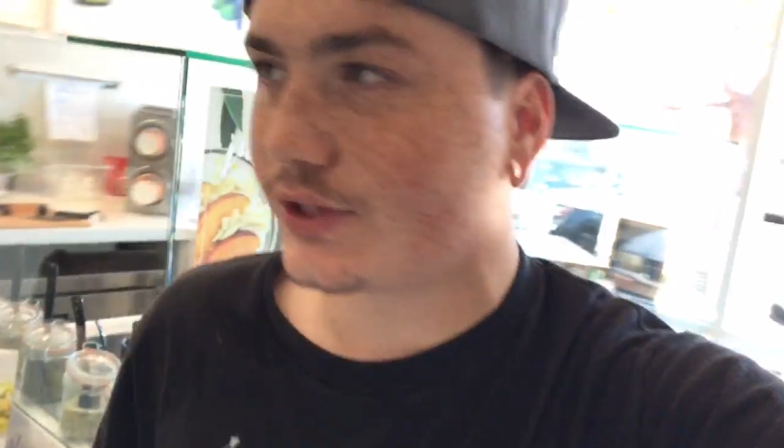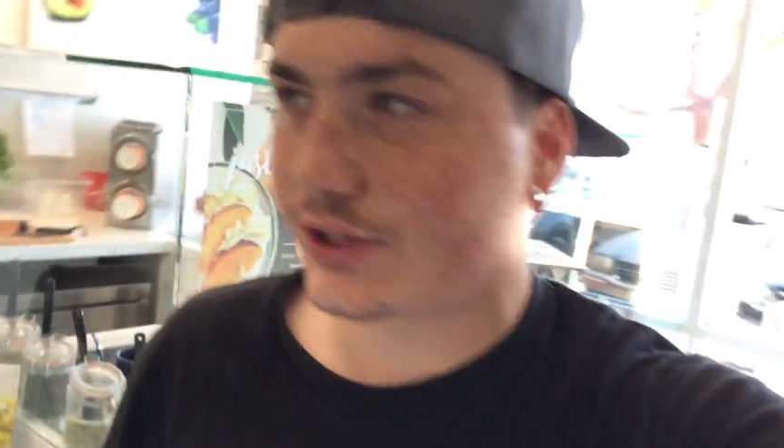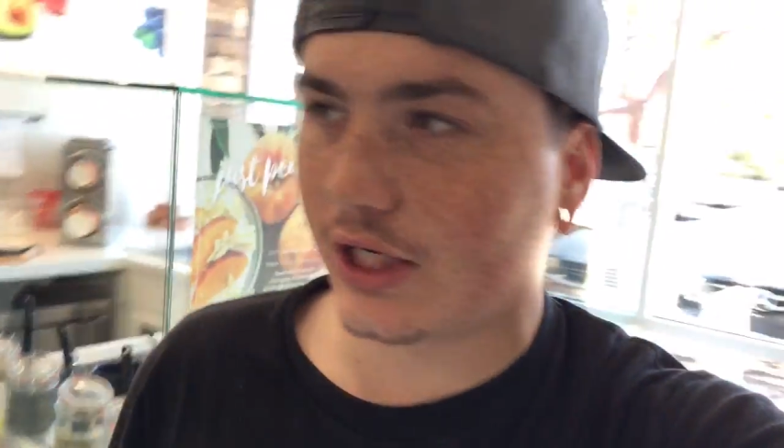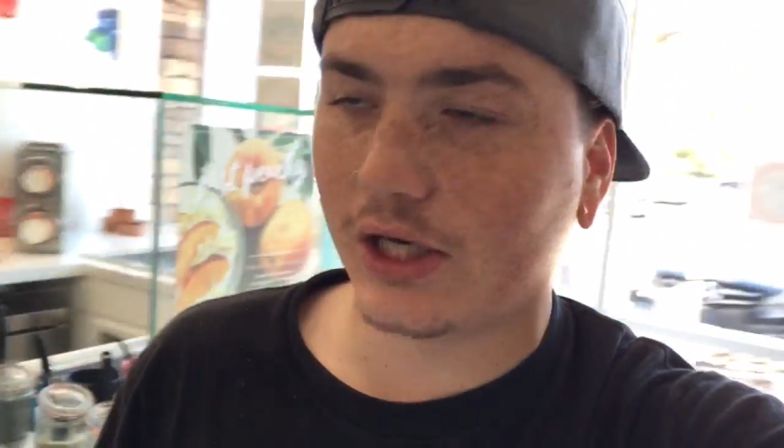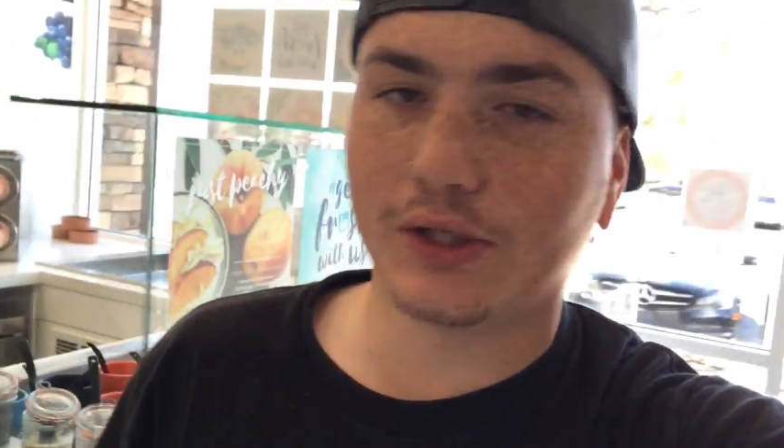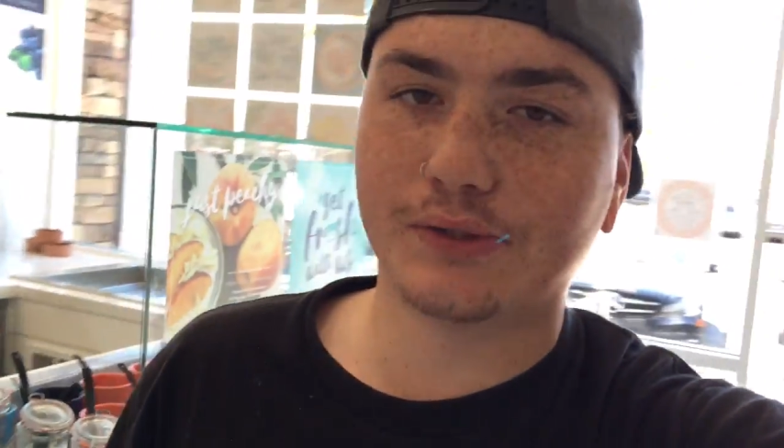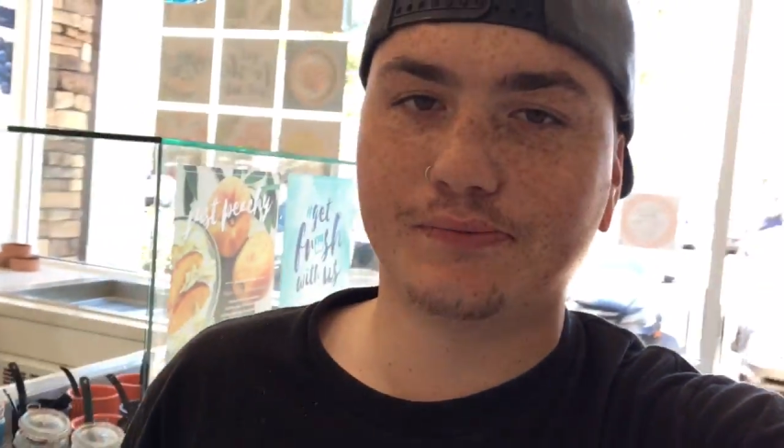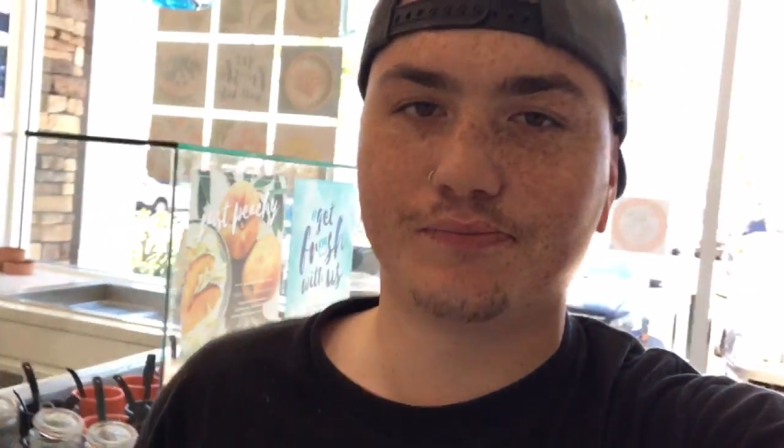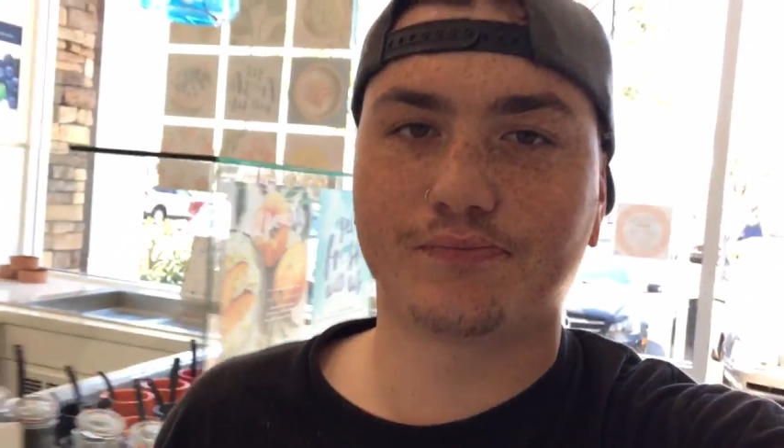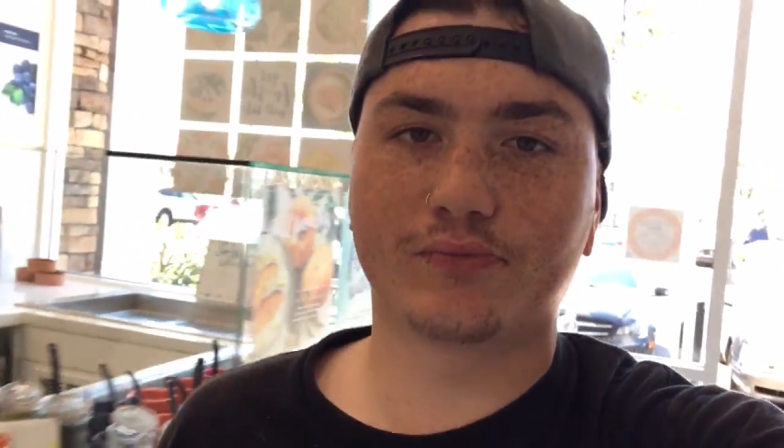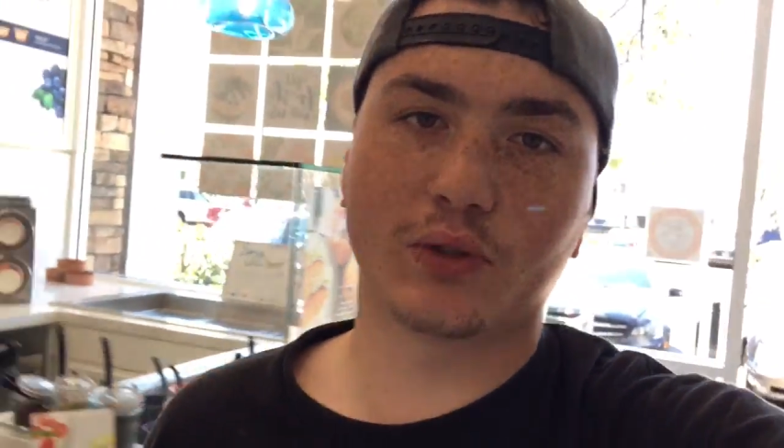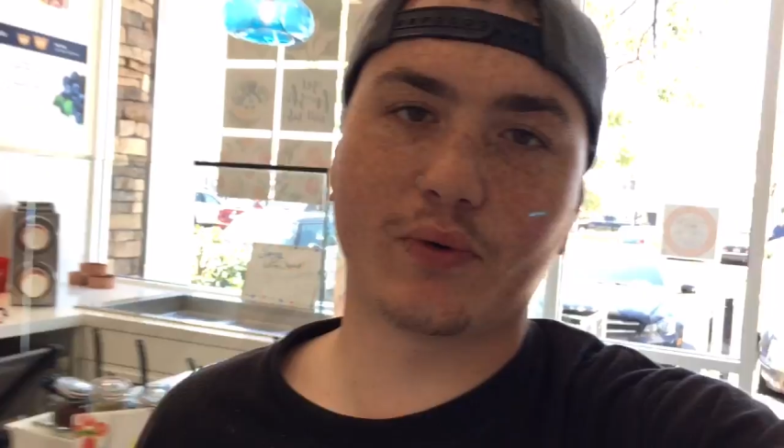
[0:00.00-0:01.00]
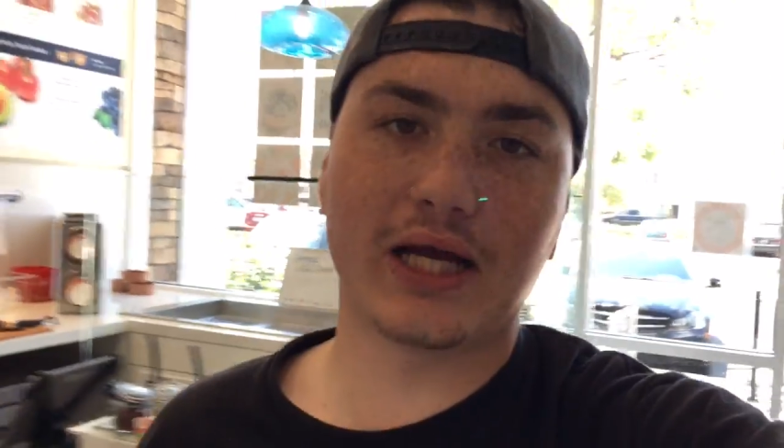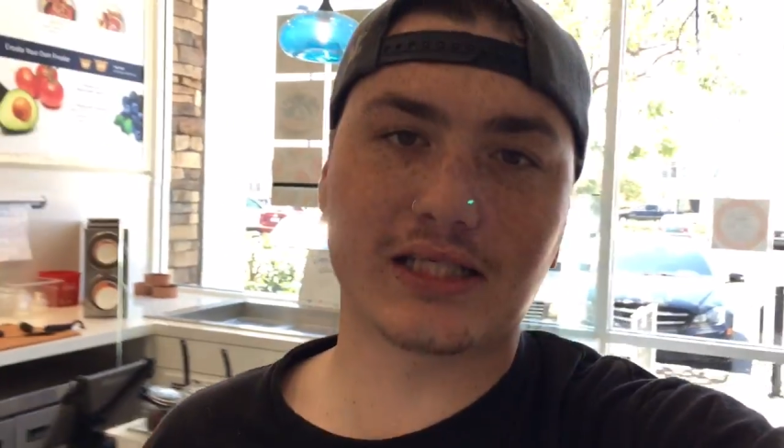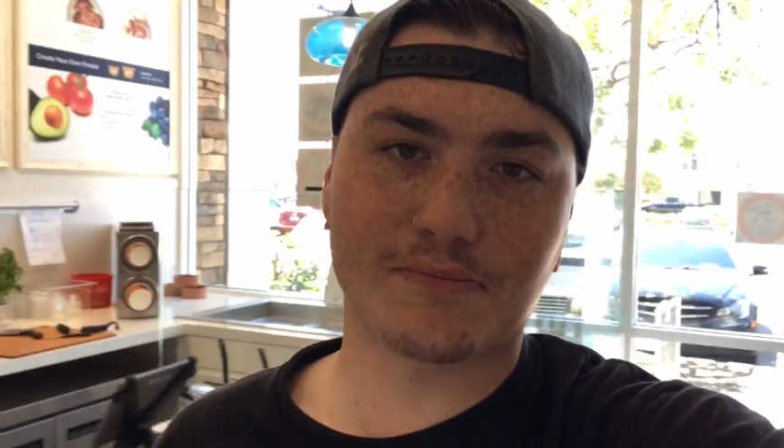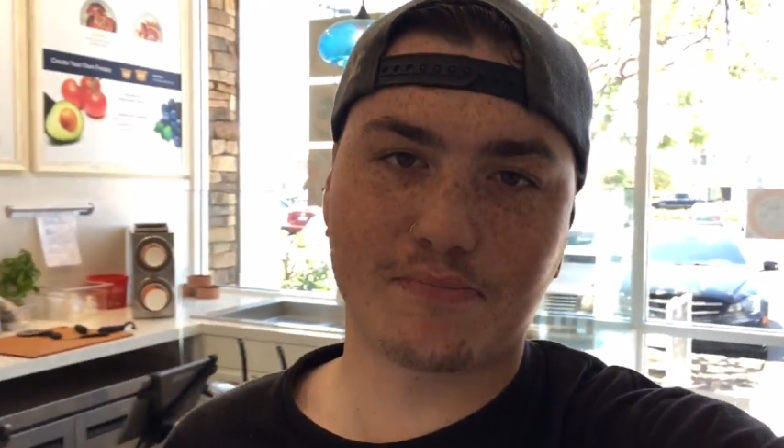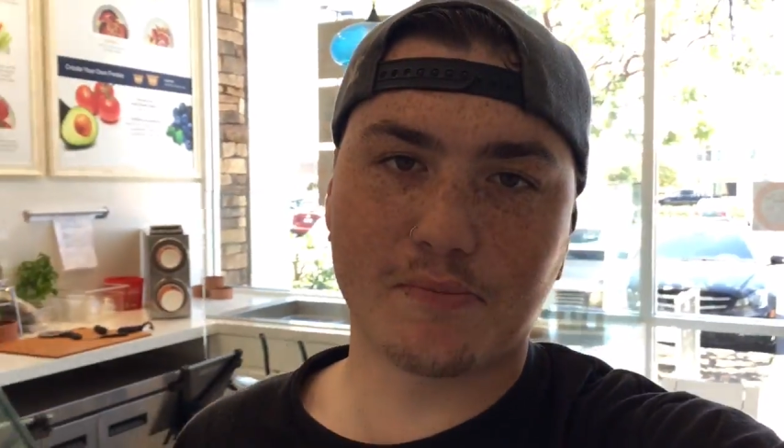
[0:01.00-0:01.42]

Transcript: So, we had some